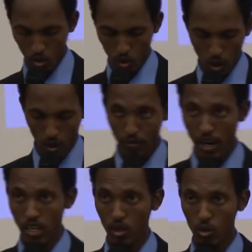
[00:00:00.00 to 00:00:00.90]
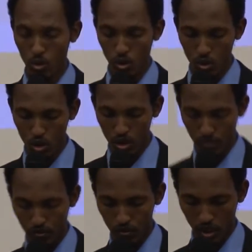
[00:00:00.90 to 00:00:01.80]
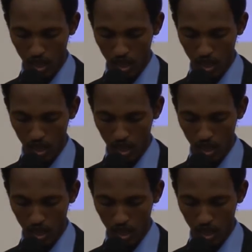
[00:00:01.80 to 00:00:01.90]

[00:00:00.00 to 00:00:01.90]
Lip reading: to our final conclusion,